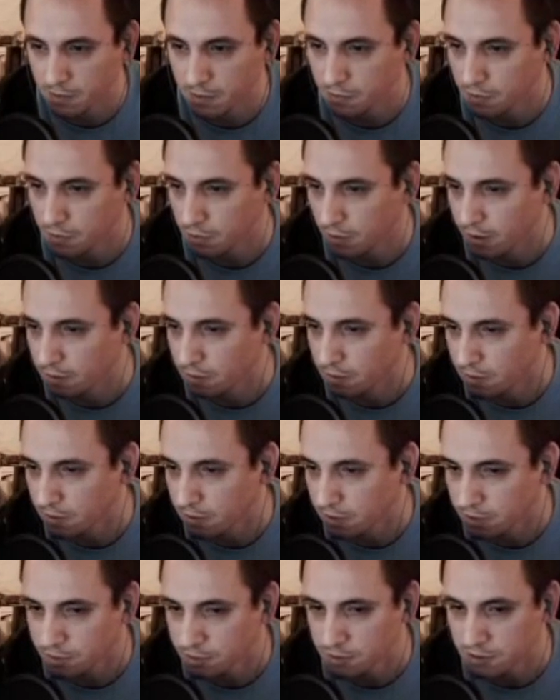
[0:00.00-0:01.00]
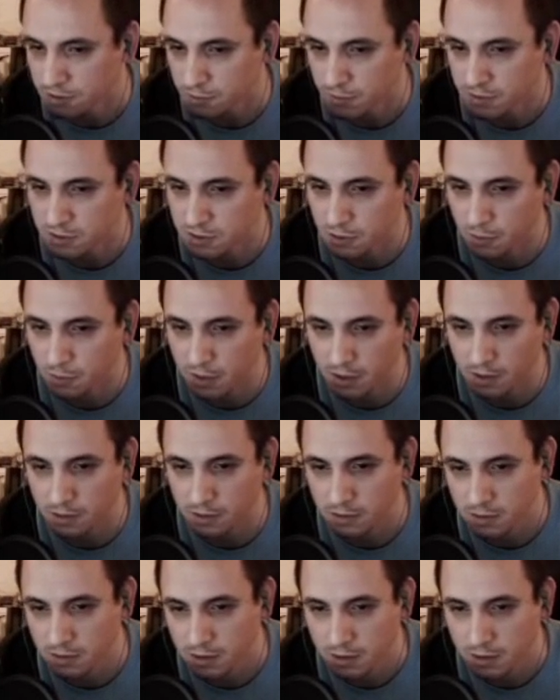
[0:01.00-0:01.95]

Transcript: If you have any interest whatsoever,